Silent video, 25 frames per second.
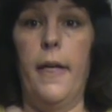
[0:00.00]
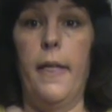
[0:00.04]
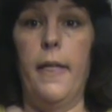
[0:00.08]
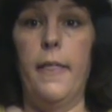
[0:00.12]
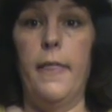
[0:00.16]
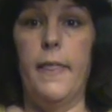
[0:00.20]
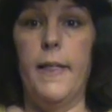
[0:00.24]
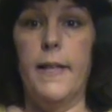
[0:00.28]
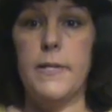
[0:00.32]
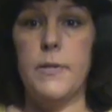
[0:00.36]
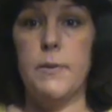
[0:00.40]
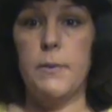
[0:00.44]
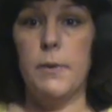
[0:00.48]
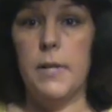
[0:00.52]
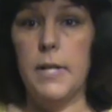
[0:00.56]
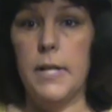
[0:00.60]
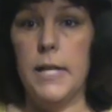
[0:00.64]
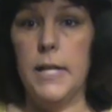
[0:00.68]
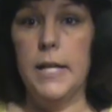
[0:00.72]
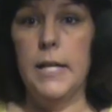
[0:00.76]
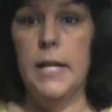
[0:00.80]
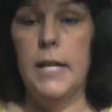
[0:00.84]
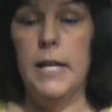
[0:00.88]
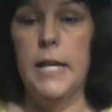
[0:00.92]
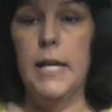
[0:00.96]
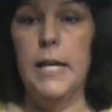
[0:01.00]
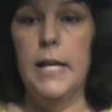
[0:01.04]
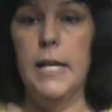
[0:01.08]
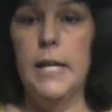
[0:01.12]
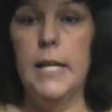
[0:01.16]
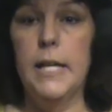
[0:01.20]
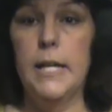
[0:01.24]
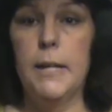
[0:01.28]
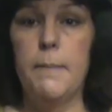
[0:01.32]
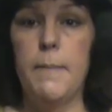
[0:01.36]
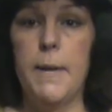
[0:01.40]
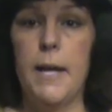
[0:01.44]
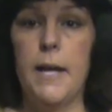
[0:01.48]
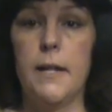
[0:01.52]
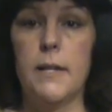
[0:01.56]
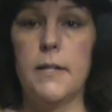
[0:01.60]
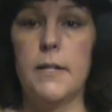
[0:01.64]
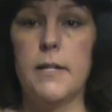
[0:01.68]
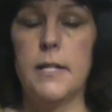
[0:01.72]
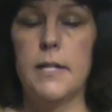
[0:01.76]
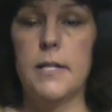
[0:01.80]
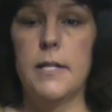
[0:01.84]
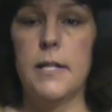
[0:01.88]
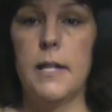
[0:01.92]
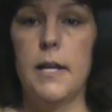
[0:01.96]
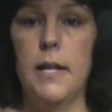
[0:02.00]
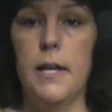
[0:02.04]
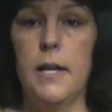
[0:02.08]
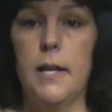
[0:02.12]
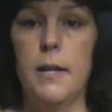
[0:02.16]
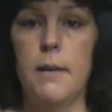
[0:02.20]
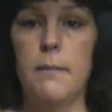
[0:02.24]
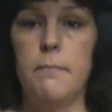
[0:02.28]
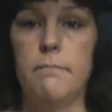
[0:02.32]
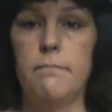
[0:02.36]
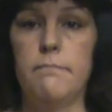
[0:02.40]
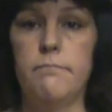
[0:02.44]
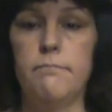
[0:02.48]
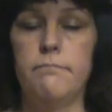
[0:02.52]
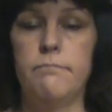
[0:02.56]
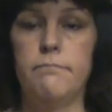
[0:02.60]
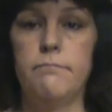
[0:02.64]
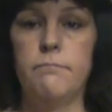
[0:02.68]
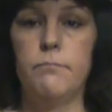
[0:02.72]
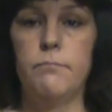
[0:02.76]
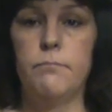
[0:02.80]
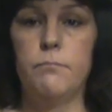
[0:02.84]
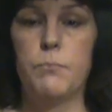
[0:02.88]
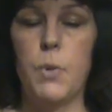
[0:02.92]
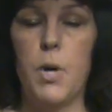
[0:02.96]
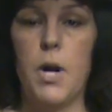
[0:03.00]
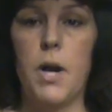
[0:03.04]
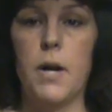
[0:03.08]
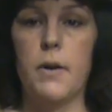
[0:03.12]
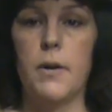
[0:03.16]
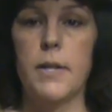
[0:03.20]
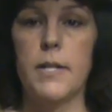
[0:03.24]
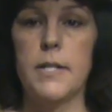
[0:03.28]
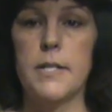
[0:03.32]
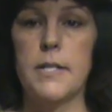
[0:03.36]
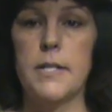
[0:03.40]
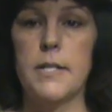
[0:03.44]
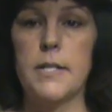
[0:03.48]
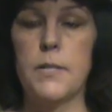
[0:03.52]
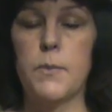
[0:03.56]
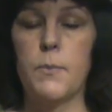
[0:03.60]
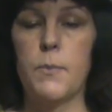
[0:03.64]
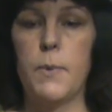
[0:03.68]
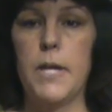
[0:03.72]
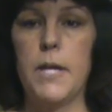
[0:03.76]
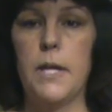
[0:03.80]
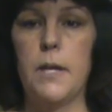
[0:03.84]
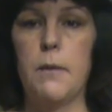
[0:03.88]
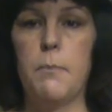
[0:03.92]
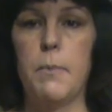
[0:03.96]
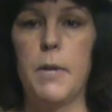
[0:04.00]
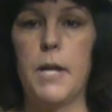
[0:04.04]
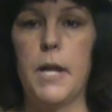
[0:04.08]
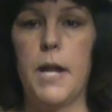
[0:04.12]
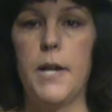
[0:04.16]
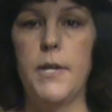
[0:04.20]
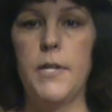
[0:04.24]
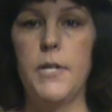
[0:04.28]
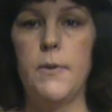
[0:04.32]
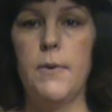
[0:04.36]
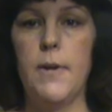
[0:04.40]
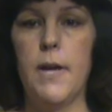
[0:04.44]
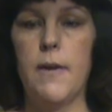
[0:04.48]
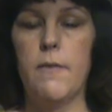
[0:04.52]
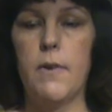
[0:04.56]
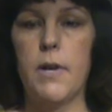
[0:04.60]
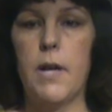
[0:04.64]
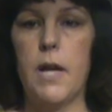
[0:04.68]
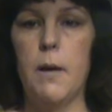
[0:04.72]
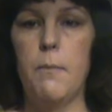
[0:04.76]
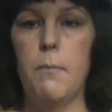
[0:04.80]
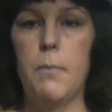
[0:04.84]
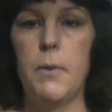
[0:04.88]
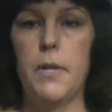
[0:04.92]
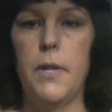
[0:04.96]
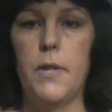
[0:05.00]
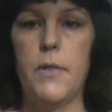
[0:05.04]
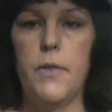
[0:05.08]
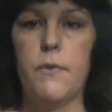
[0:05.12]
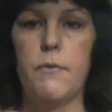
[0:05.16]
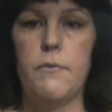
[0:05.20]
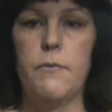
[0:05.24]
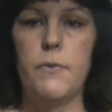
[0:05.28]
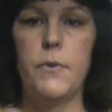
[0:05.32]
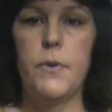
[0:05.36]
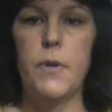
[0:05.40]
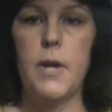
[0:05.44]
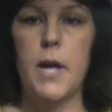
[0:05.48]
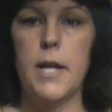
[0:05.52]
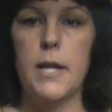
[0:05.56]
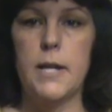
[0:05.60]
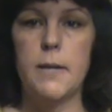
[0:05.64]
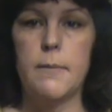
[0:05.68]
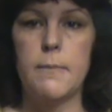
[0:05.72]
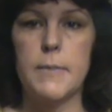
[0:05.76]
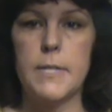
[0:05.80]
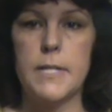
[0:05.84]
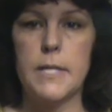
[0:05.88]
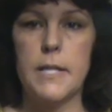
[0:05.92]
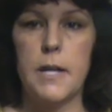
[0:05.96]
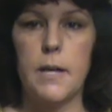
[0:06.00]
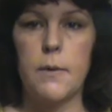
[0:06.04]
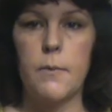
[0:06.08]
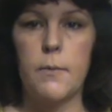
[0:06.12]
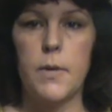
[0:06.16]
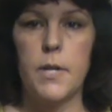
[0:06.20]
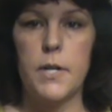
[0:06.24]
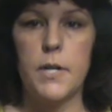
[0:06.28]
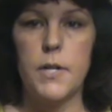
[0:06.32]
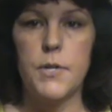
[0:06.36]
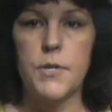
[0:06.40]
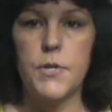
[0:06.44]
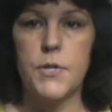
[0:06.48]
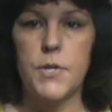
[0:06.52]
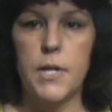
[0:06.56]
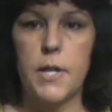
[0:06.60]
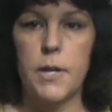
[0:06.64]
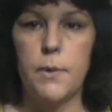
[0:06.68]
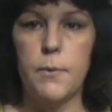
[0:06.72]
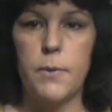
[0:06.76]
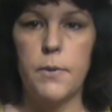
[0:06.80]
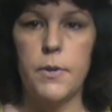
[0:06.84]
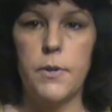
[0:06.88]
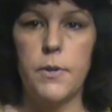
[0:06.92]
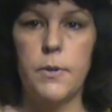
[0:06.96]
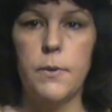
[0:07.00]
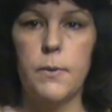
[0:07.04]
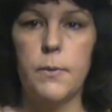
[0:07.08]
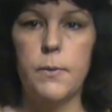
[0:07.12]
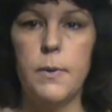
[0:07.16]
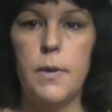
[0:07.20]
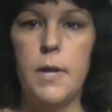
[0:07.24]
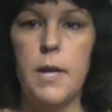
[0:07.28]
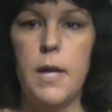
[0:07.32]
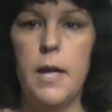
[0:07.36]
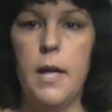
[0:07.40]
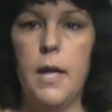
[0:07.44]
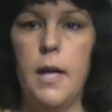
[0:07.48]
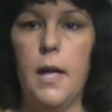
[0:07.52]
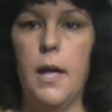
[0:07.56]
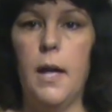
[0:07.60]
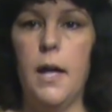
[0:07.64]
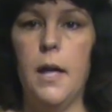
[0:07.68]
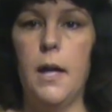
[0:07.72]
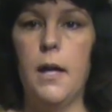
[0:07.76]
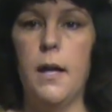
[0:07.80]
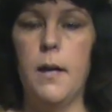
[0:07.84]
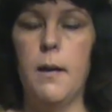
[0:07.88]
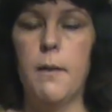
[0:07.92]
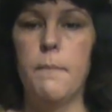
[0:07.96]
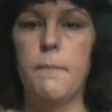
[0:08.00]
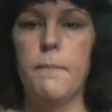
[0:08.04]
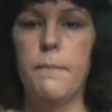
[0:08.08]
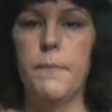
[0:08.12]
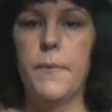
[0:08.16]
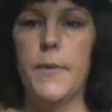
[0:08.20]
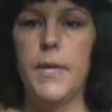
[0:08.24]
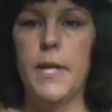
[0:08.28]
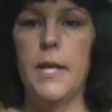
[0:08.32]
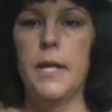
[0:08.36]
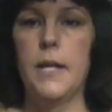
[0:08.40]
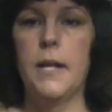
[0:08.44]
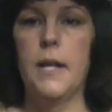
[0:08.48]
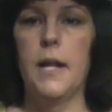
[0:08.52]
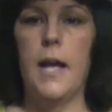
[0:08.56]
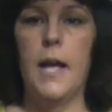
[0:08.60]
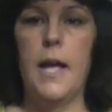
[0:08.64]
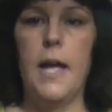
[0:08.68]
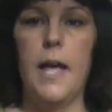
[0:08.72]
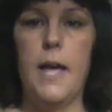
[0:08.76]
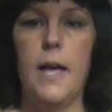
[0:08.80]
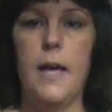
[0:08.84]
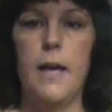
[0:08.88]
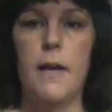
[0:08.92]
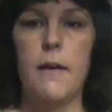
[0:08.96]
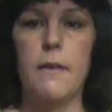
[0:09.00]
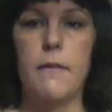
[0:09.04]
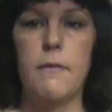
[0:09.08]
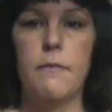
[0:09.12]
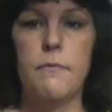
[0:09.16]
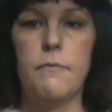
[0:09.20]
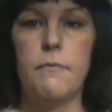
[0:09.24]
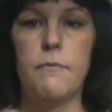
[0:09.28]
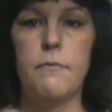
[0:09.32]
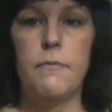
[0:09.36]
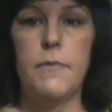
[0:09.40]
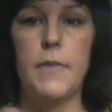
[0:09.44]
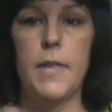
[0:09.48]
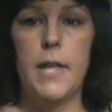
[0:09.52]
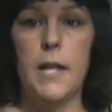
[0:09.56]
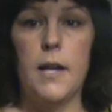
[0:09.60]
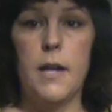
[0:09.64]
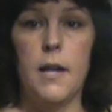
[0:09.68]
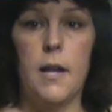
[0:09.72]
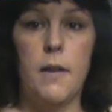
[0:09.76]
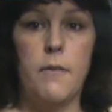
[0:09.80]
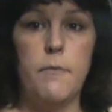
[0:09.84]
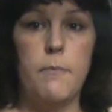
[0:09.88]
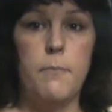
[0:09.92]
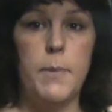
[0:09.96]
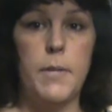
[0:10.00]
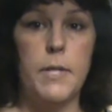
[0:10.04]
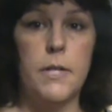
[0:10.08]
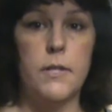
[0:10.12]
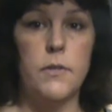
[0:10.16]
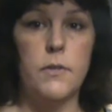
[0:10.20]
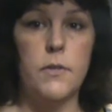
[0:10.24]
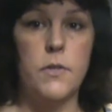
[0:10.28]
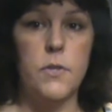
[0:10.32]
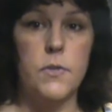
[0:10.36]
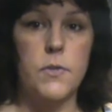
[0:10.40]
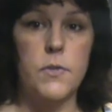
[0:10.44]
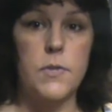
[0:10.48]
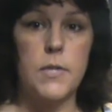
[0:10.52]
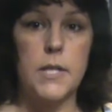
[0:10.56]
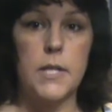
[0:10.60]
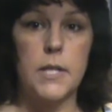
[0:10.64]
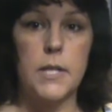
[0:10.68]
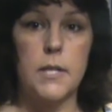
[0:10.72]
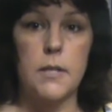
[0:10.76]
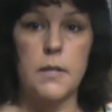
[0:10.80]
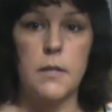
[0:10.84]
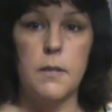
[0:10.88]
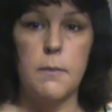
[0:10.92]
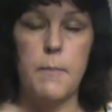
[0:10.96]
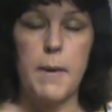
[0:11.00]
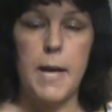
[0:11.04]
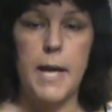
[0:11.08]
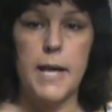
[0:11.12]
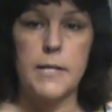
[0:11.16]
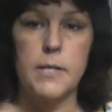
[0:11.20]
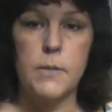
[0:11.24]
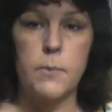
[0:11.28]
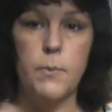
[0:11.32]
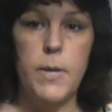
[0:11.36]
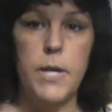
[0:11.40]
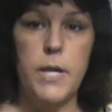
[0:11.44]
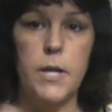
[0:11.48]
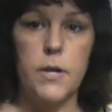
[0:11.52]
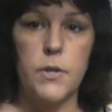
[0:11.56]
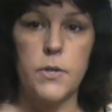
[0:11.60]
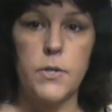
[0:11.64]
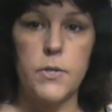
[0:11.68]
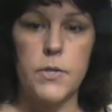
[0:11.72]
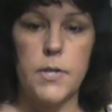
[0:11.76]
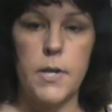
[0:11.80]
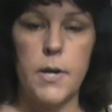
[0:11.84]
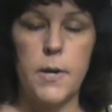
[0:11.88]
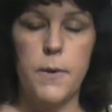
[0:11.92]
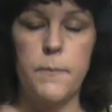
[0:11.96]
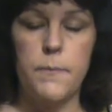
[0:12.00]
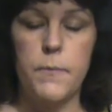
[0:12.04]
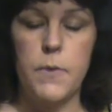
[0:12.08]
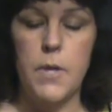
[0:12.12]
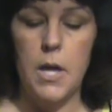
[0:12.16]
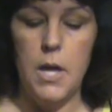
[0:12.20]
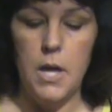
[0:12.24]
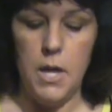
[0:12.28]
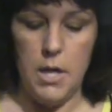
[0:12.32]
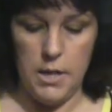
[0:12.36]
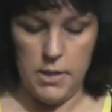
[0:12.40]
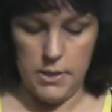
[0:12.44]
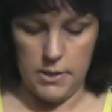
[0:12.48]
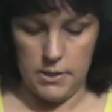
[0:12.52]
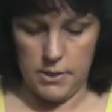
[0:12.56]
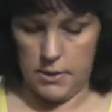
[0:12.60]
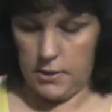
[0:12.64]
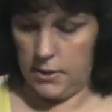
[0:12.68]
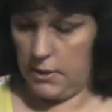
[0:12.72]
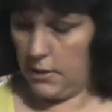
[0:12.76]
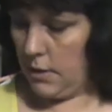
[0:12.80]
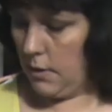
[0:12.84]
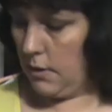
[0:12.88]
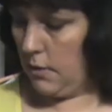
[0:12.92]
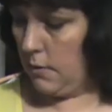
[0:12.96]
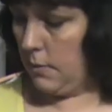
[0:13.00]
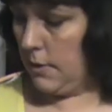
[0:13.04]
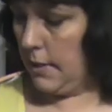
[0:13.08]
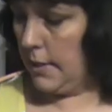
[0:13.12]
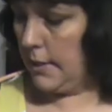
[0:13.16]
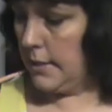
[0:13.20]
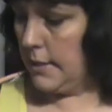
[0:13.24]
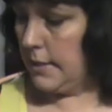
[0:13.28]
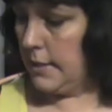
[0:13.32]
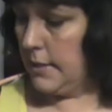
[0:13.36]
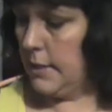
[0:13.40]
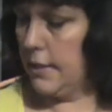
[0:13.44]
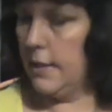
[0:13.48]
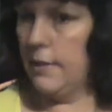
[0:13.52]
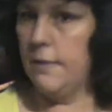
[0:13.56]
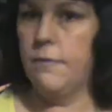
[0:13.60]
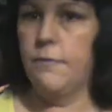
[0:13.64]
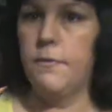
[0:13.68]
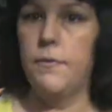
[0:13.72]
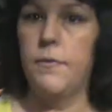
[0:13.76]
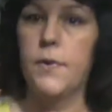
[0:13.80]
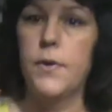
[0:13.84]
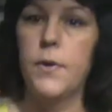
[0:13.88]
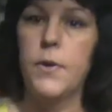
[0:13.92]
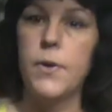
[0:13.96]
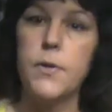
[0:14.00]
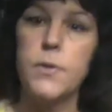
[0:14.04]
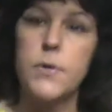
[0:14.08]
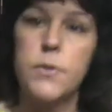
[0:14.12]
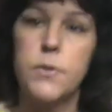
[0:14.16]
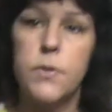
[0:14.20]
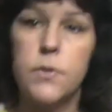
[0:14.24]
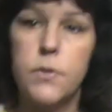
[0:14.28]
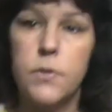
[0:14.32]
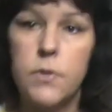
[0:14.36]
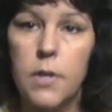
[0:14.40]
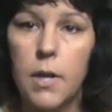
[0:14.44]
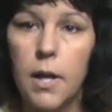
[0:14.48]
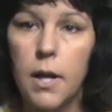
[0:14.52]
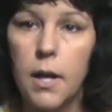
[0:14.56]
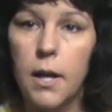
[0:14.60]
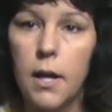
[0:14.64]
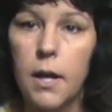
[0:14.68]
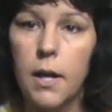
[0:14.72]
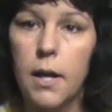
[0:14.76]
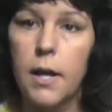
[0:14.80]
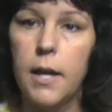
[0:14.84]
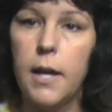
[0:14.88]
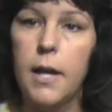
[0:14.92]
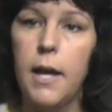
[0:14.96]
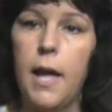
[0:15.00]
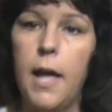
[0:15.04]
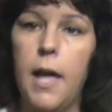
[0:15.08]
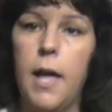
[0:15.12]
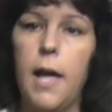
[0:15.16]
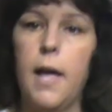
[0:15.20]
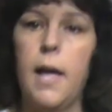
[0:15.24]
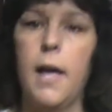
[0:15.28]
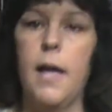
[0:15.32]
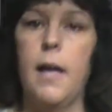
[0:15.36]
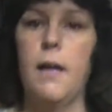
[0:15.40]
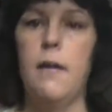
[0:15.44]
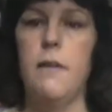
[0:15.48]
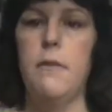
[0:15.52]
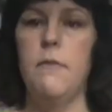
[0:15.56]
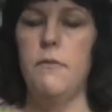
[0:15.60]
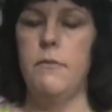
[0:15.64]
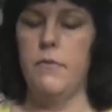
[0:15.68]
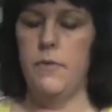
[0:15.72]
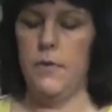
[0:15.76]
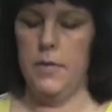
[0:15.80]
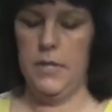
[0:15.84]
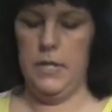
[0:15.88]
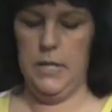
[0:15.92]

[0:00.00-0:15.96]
that's really it about progress this week, but I do have a couple other food items that I wanted to share with you that I've been using the past week or so. So let's see. First I have